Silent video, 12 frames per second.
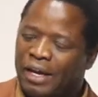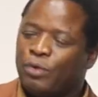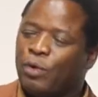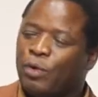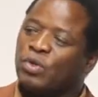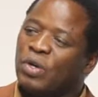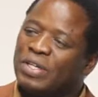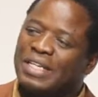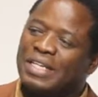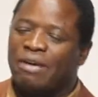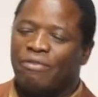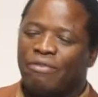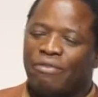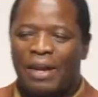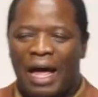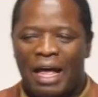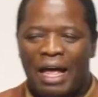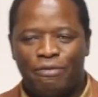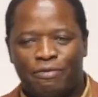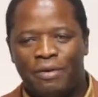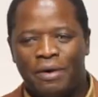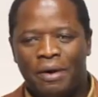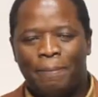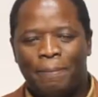It was not a sinful life,
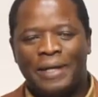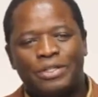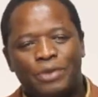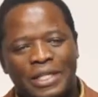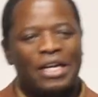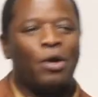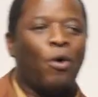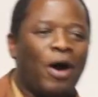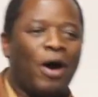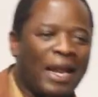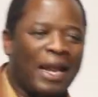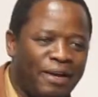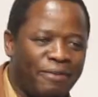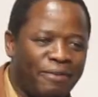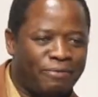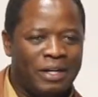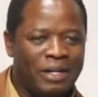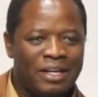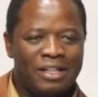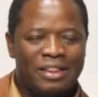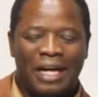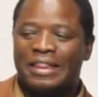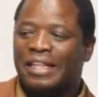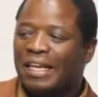but it was a lower life
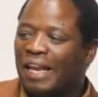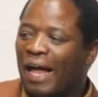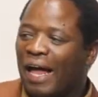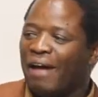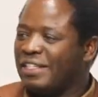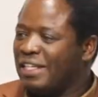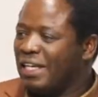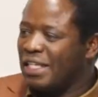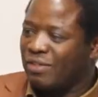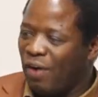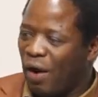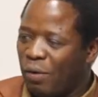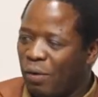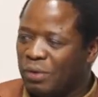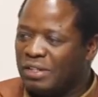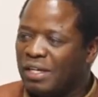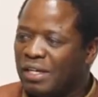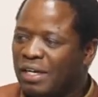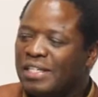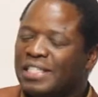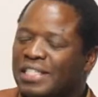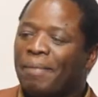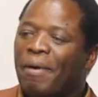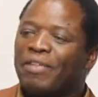than the life that he has found.
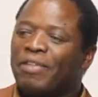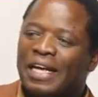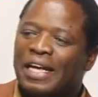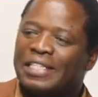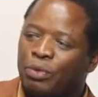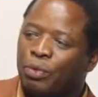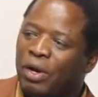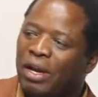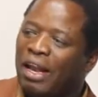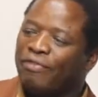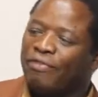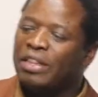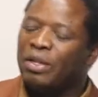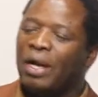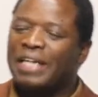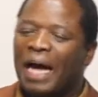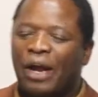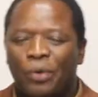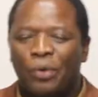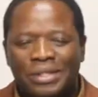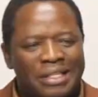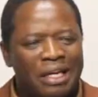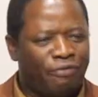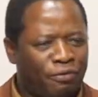Some of the things that we left the world are not
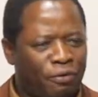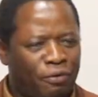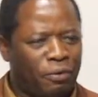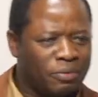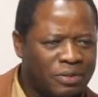sinful,